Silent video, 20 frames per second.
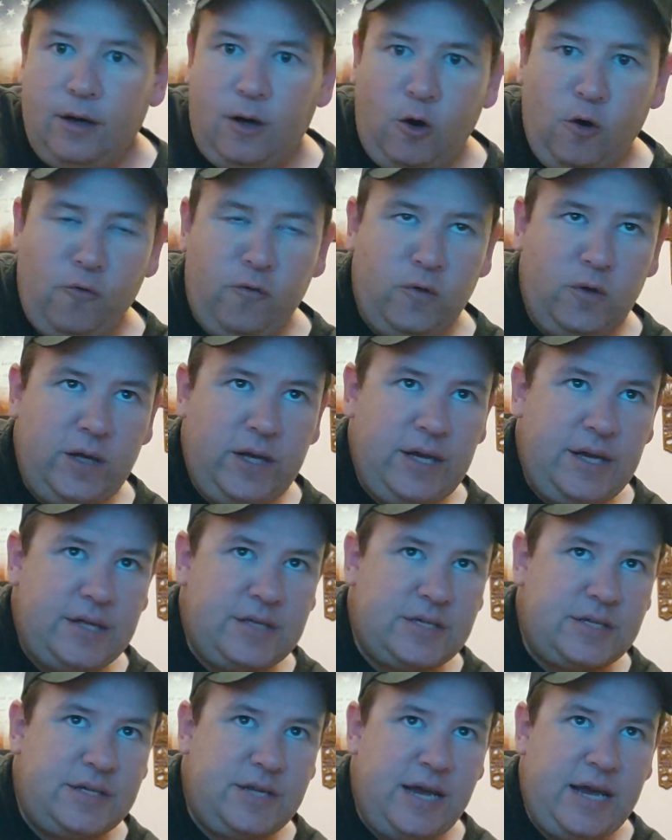Hopefully,
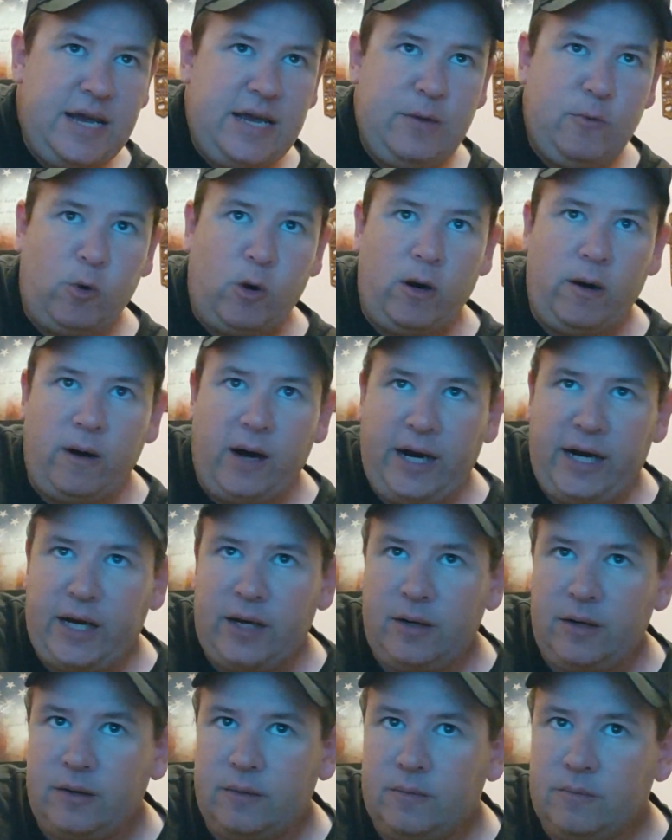it's a day where I
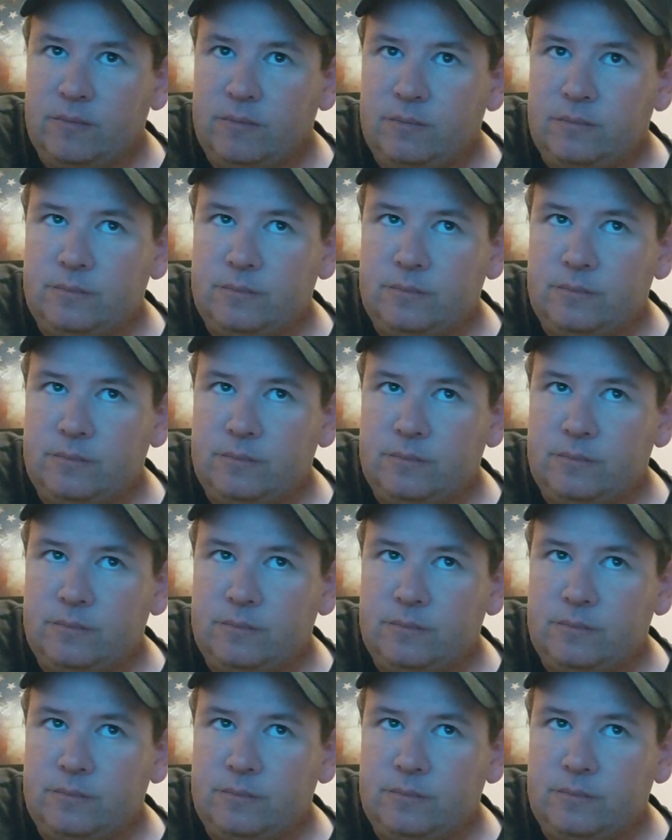can,